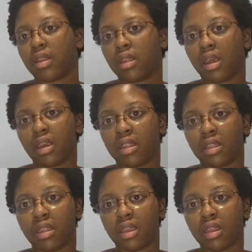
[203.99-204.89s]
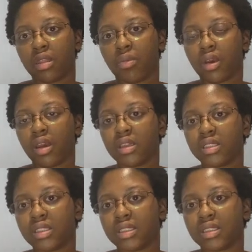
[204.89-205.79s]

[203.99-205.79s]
Like this brush.